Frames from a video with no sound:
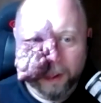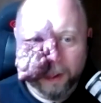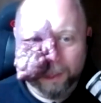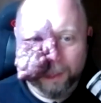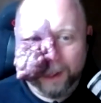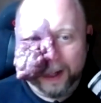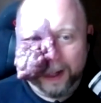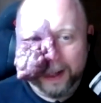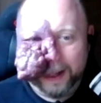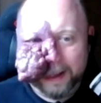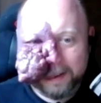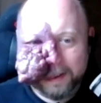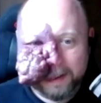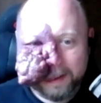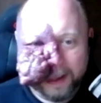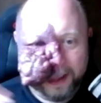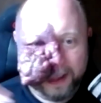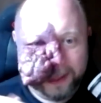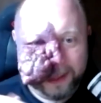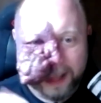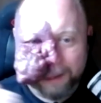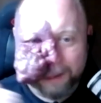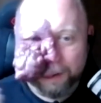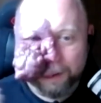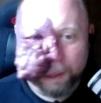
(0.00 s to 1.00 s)
One is
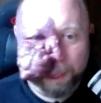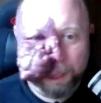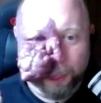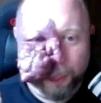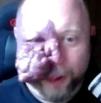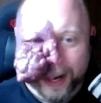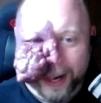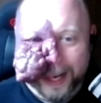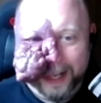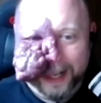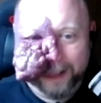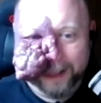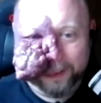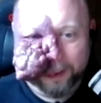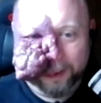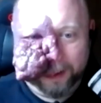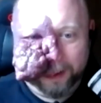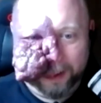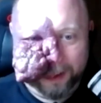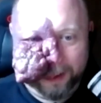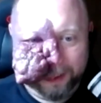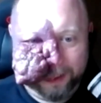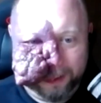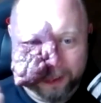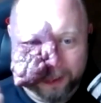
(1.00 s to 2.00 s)
never break
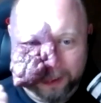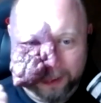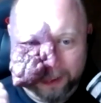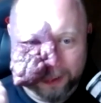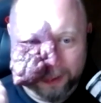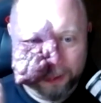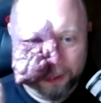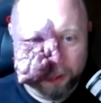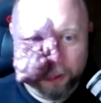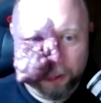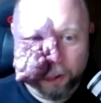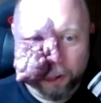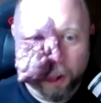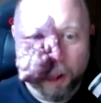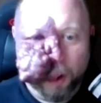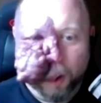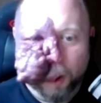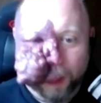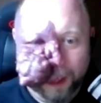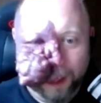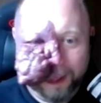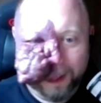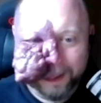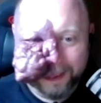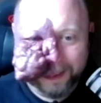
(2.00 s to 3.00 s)
the
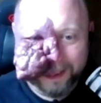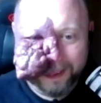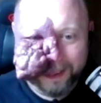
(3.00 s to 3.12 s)
role.